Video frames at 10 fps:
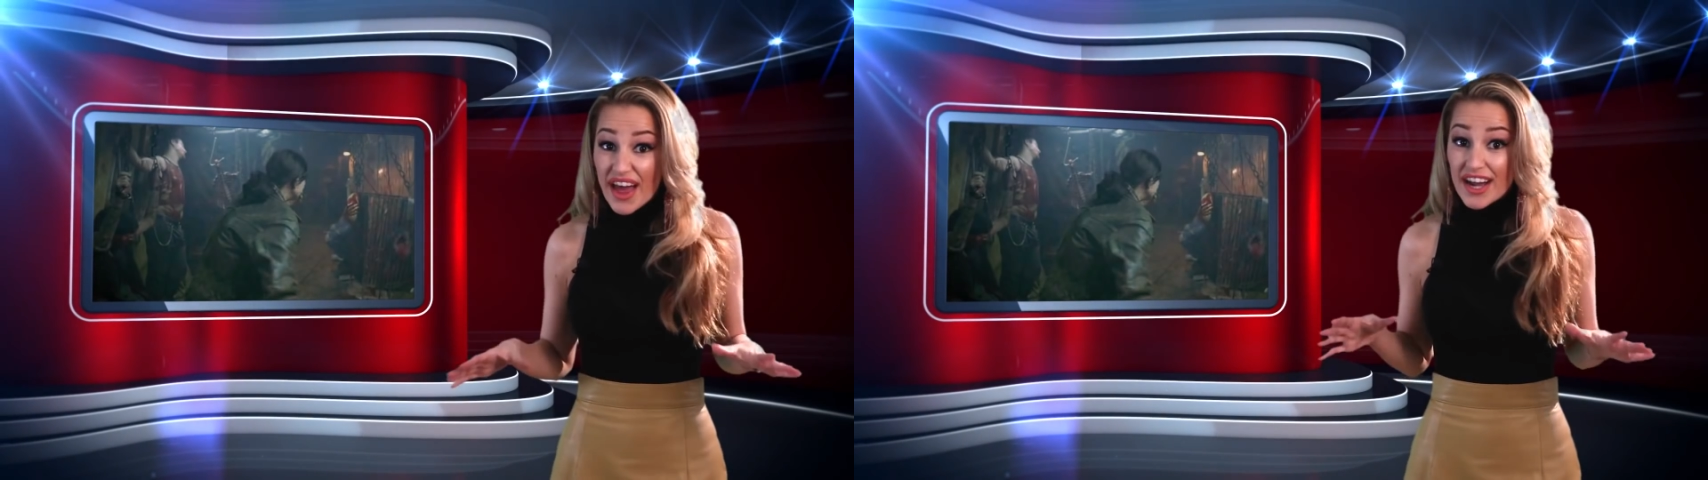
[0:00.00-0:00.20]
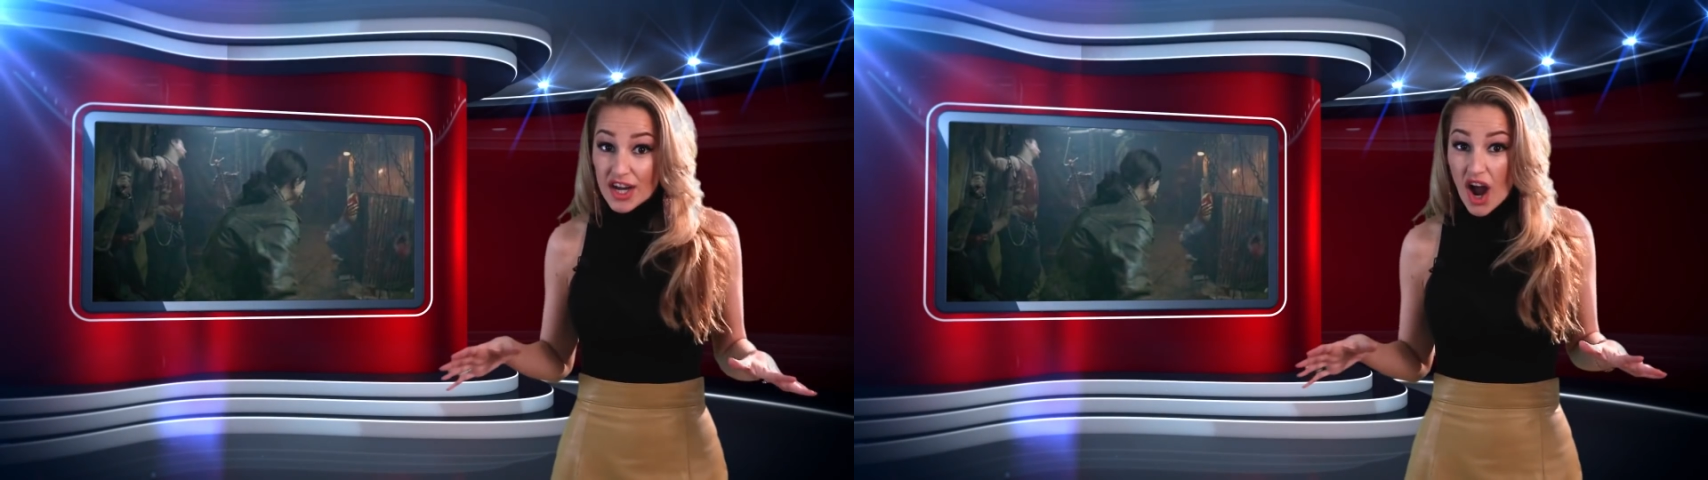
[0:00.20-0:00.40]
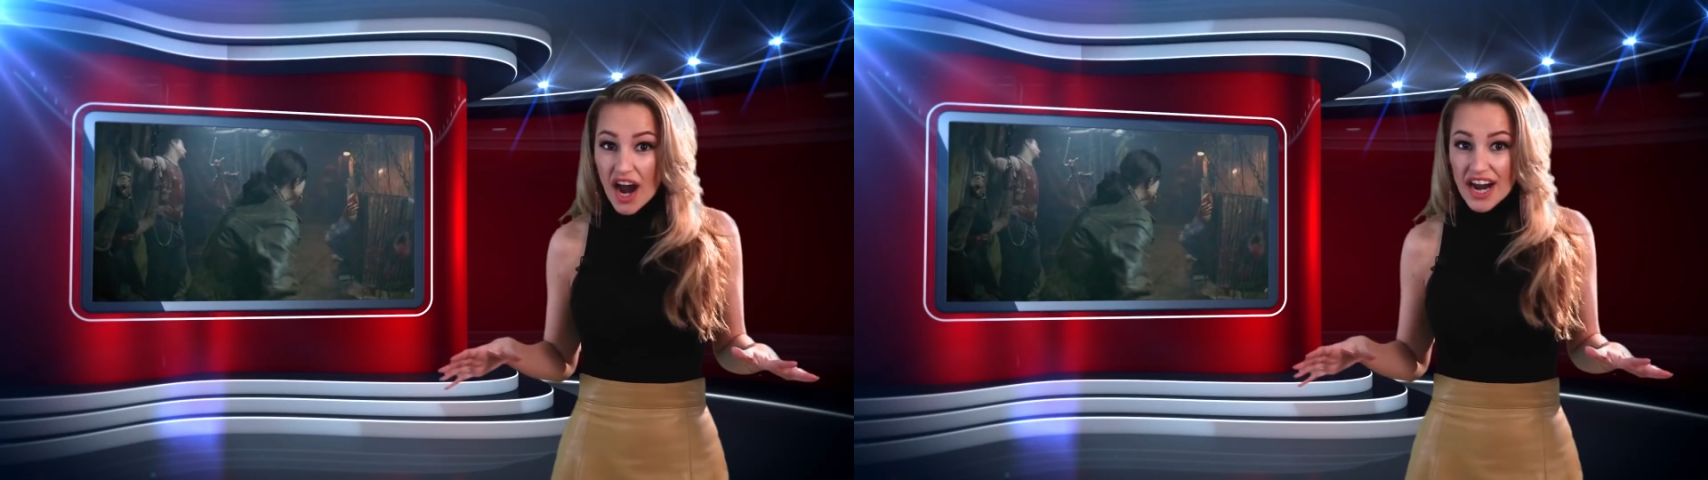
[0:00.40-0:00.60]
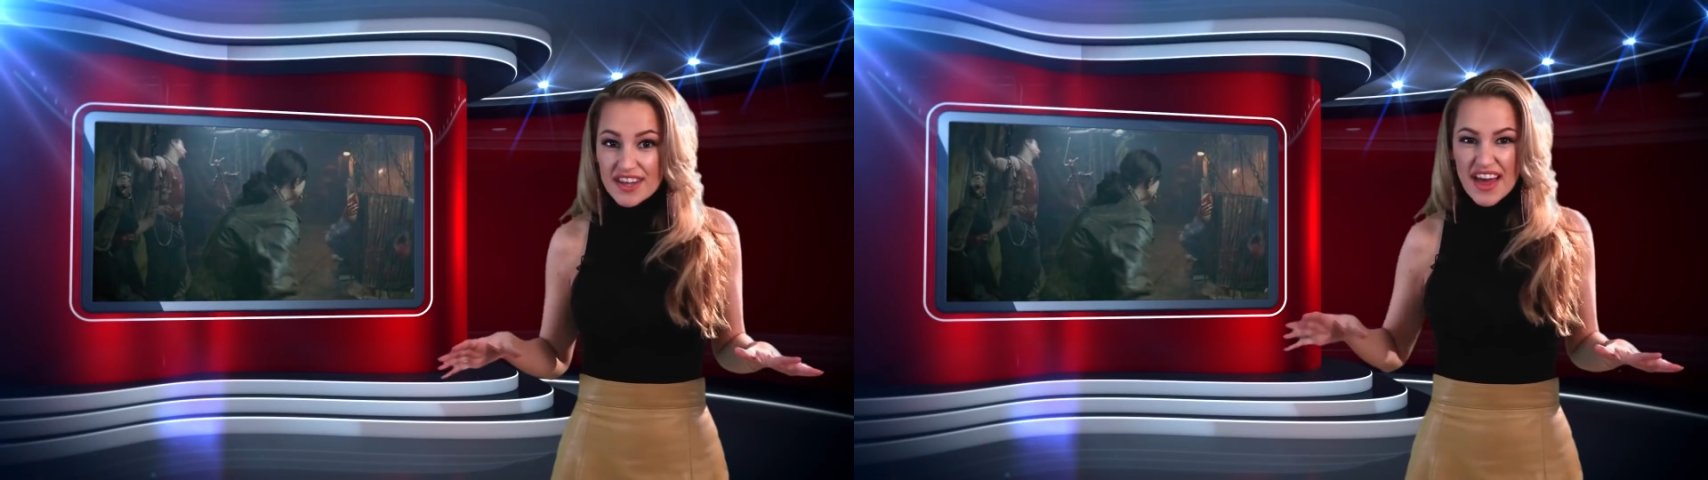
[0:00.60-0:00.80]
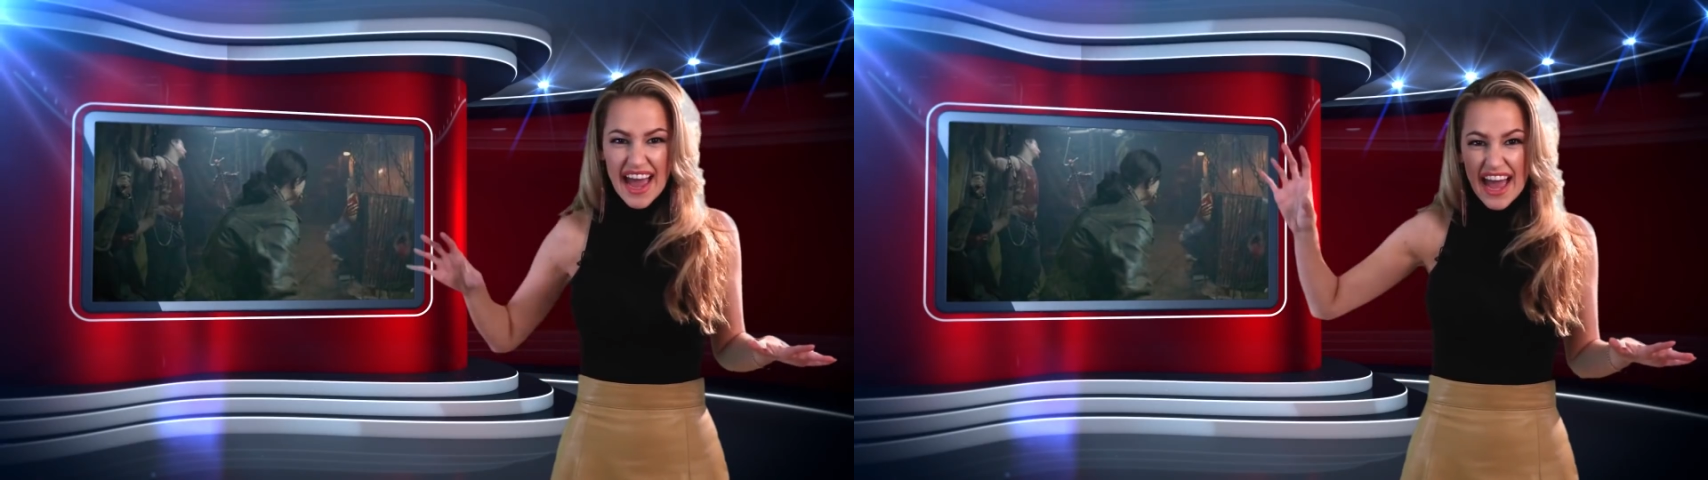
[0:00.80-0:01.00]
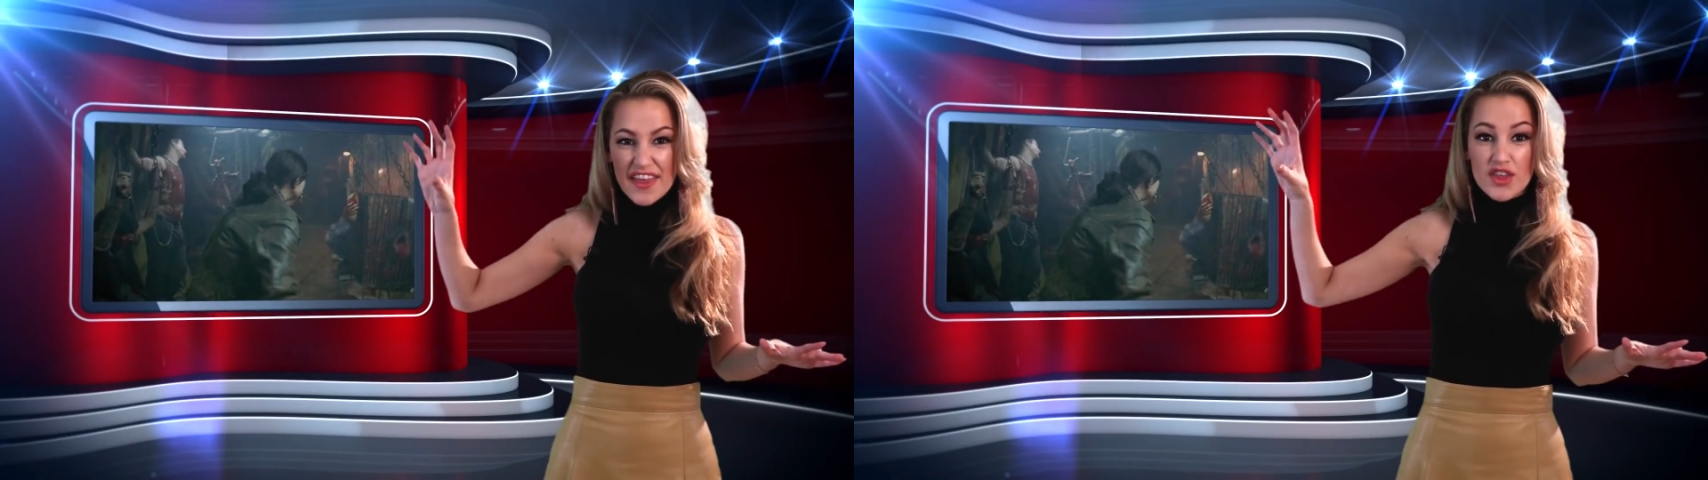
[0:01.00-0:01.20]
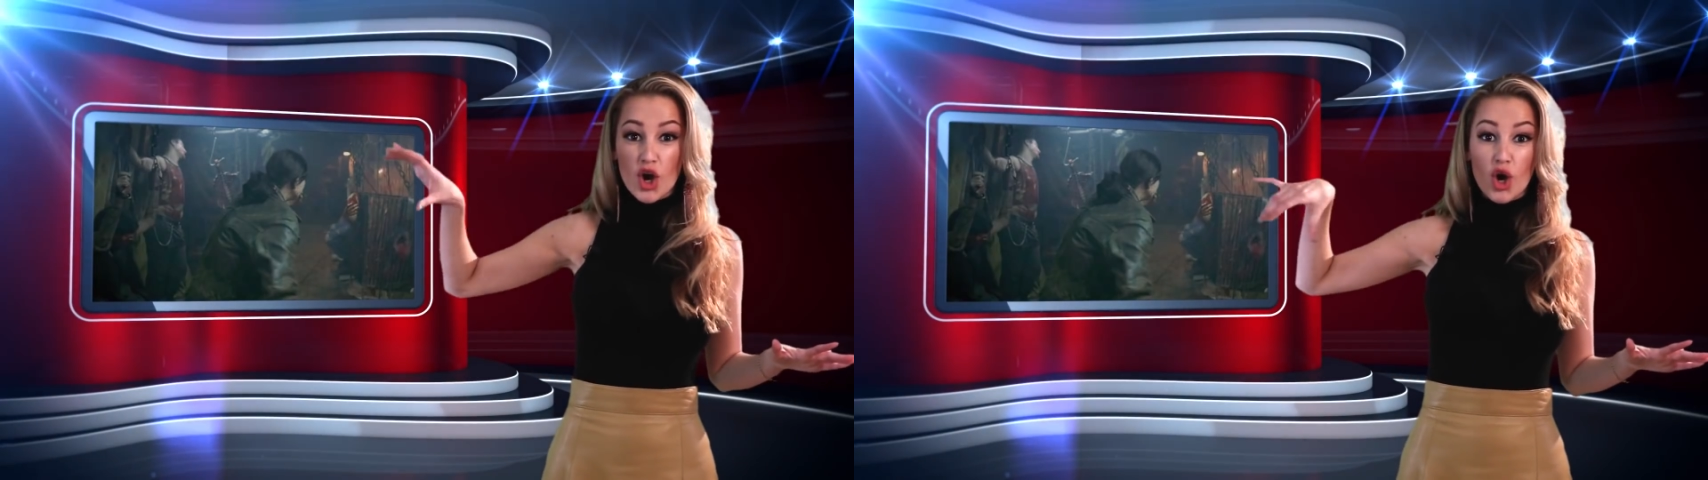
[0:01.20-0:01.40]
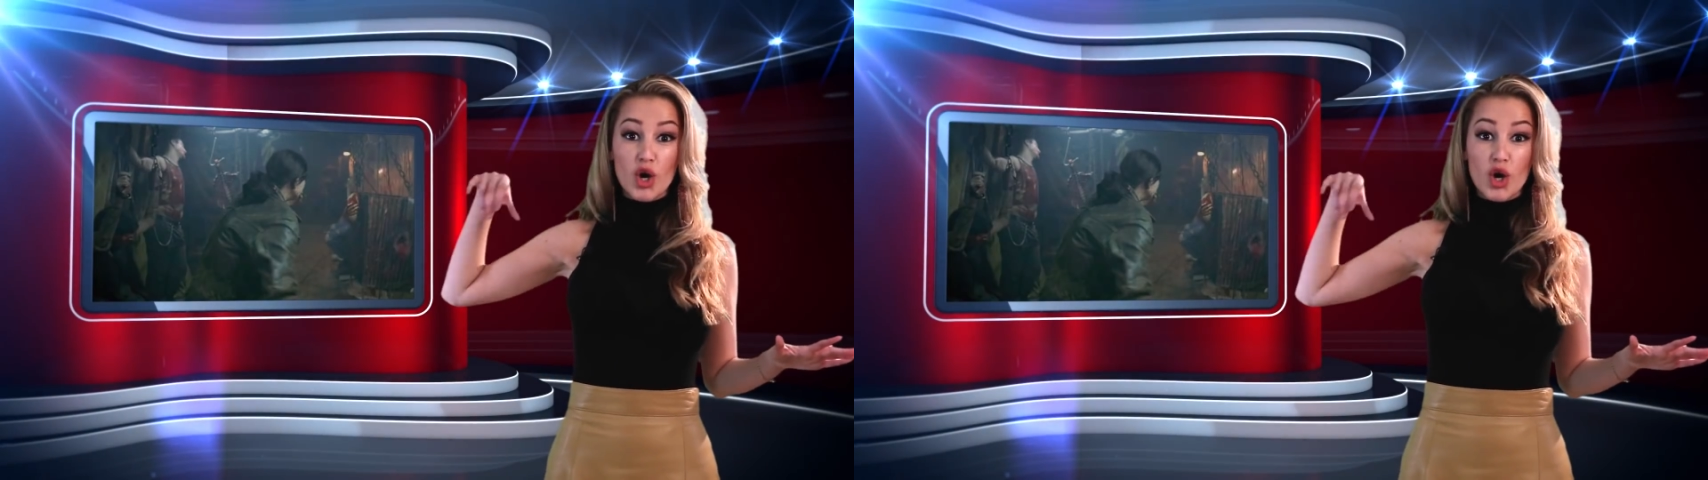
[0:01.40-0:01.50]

that guy that had the